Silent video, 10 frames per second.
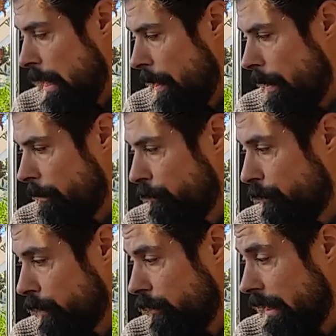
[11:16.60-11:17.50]

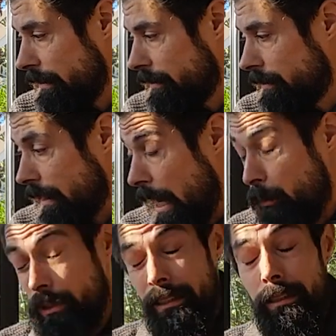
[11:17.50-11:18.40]
For the rest, I
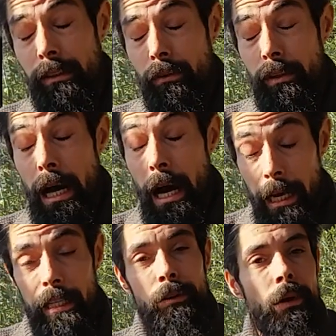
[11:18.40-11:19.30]
would
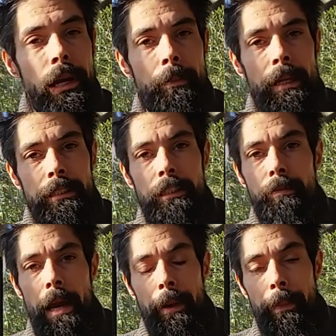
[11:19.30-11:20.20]
highly recommend this
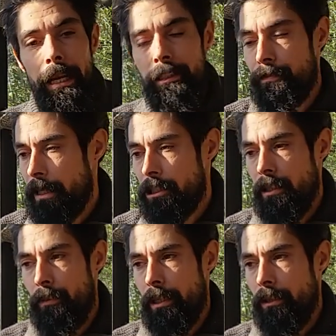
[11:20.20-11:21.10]
backpack,
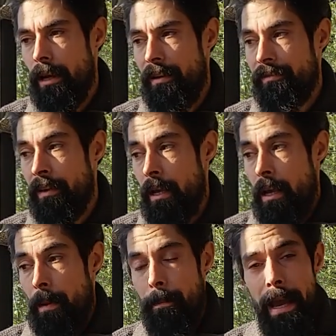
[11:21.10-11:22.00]
especially when you have
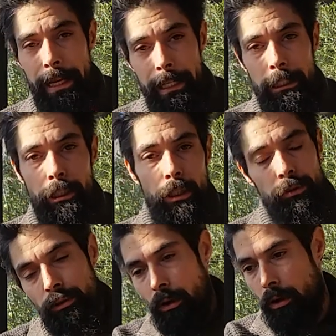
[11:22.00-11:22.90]
back
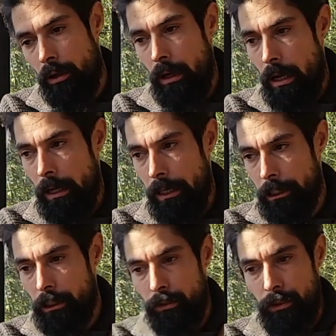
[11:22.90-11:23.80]
issues or
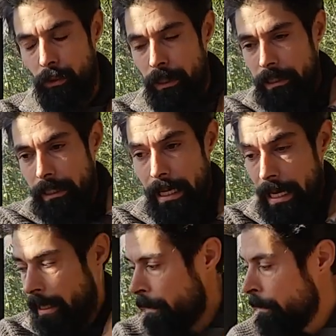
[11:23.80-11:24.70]
issues with the
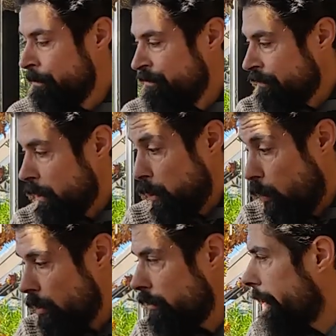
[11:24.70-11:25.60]
neck. You
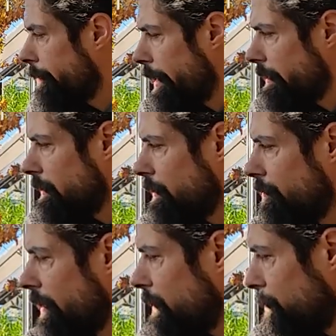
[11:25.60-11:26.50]
won't regret this
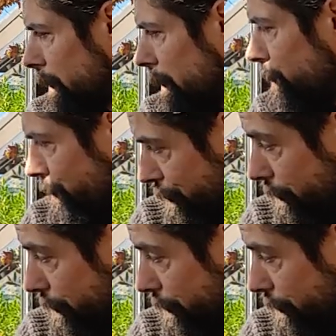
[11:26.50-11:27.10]
investment.